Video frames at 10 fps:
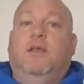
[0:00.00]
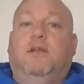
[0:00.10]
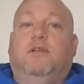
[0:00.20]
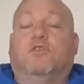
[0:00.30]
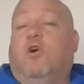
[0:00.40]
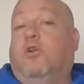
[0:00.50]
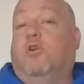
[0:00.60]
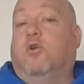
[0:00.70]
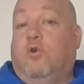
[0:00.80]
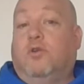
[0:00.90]
It is called a
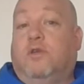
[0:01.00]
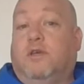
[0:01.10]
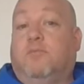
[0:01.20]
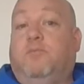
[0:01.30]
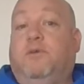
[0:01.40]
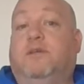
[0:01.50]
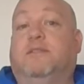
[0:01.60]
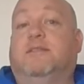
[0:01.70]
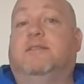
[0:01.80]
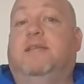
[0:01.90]
goal kick
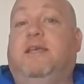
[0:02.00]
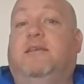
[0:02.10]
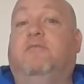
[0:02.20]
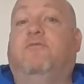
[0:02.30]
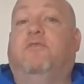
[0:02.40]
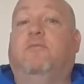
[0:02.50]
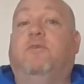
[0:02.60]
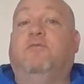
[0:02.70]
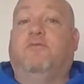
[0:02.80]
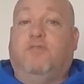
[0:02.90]
because it is taken from
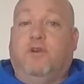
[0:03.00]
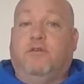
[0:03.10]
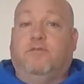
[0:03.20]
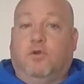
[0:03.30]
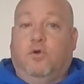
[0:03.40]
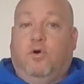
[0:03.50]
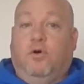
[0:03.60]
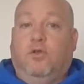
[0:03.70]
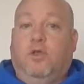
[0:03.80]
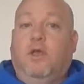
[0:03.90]
in front of the
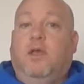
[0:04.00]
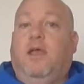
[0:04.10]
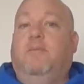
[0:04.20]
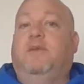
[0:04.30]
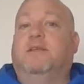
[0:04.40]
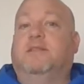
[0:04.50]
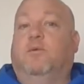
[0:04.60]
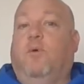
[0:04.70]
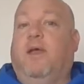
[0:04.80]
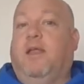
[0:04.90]
goal and because it
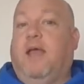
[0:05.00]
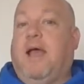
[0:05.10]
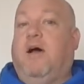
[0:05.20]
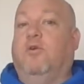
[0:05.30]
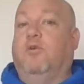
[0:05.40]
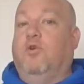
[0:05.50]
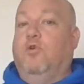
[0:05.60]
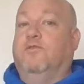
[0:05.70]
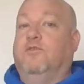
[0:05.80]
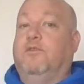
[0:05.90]
went out
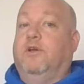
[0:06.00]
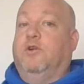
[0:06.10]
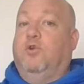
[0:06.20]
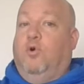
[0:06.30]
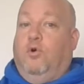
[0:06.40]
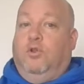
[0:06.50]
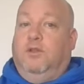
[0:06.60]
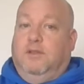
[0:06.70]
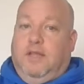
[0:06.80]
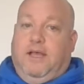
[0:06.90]
over the goal
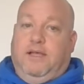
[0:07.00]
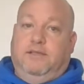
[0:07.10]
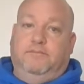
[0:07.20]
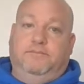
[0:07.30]
line.